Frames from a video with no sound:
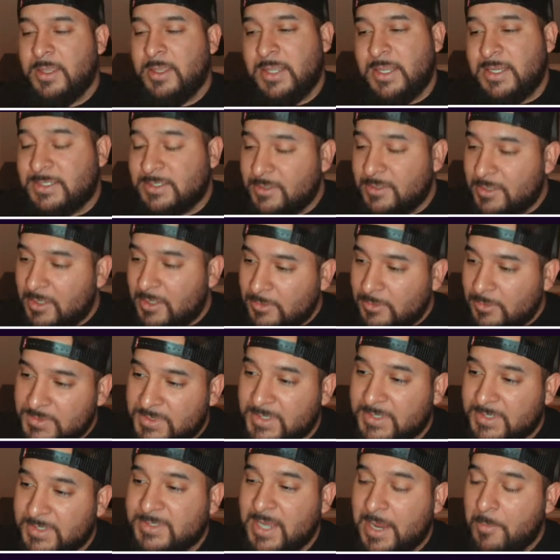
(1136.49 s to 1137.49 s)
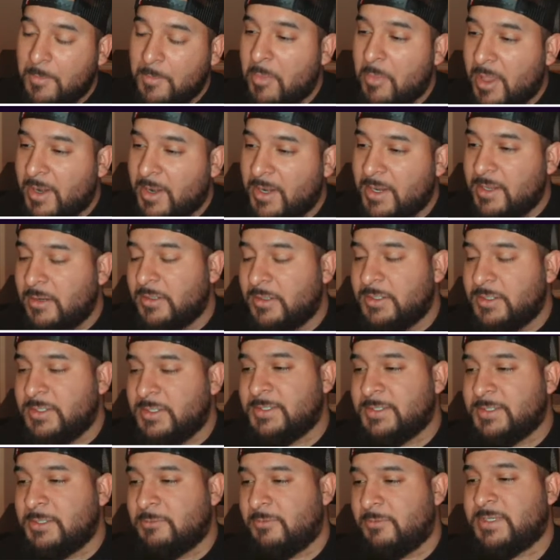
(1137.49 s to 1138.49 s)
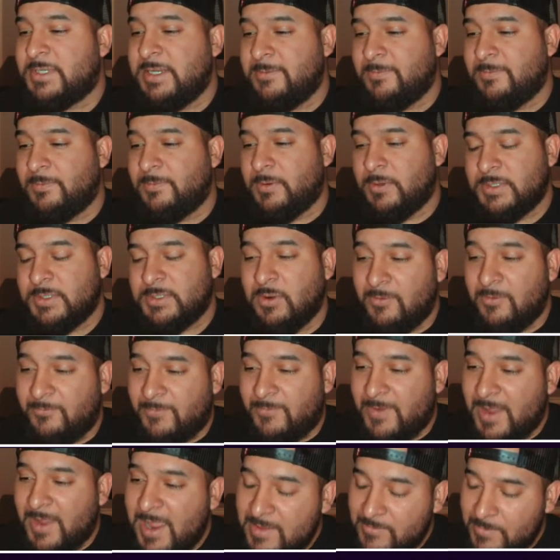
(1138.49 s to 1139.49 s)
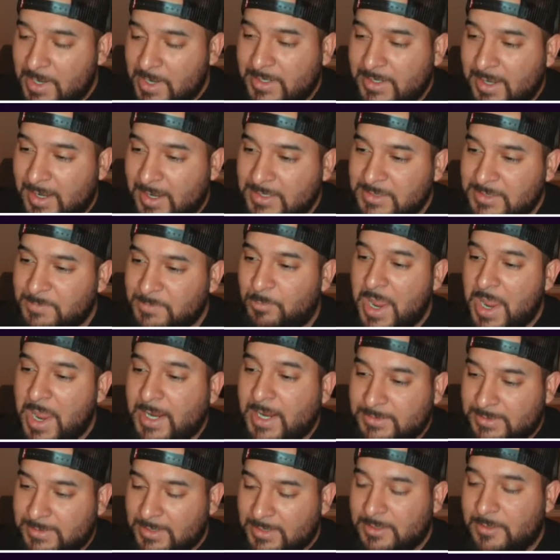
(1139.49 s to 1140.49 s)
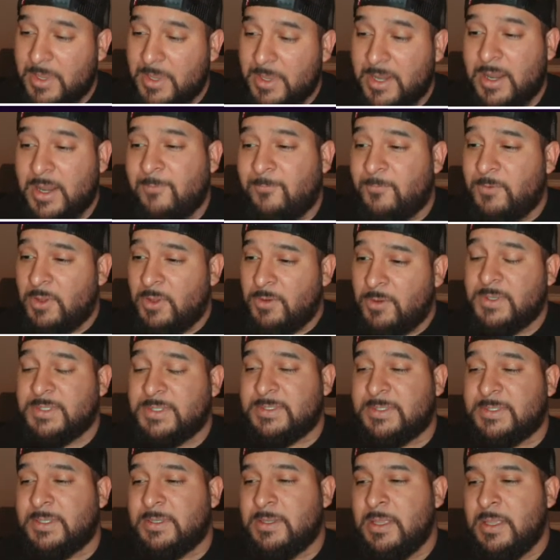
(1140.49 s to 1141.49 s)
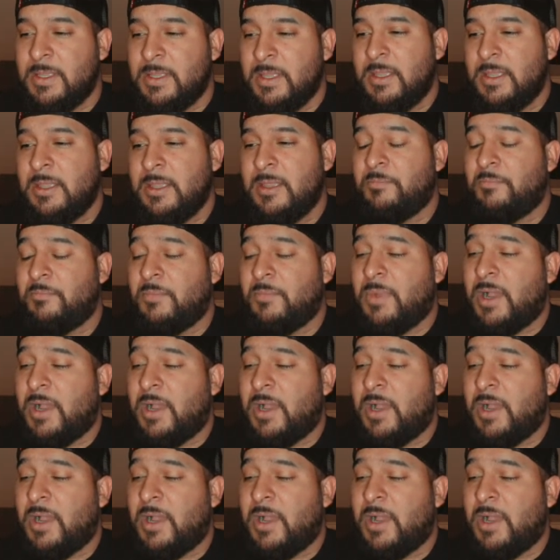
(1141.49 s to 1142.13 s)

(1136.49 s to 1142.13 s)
He's going to lose the same amount of energy as the receiver. So if I have my guys backed up, and I've noticed it, my